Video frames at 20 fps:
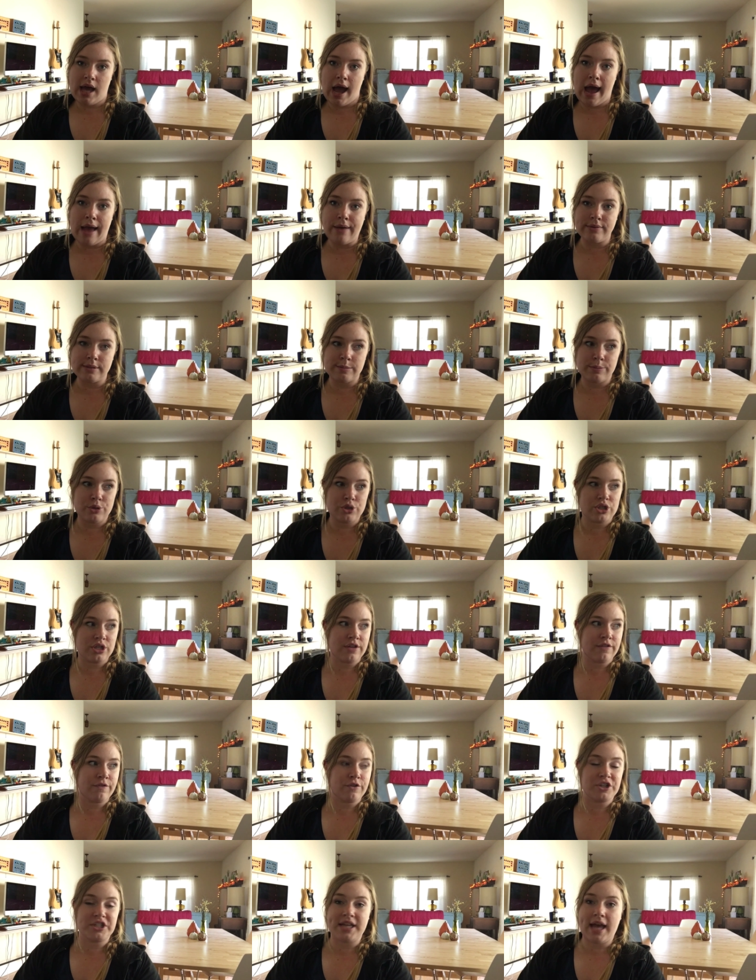I was pushing
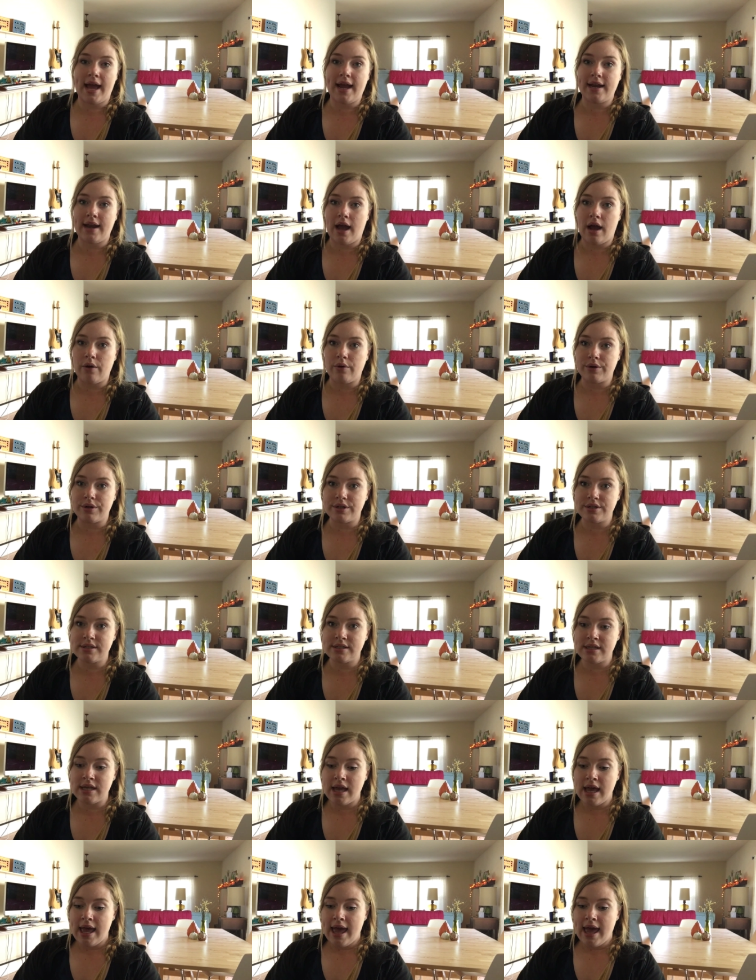for 10 hours.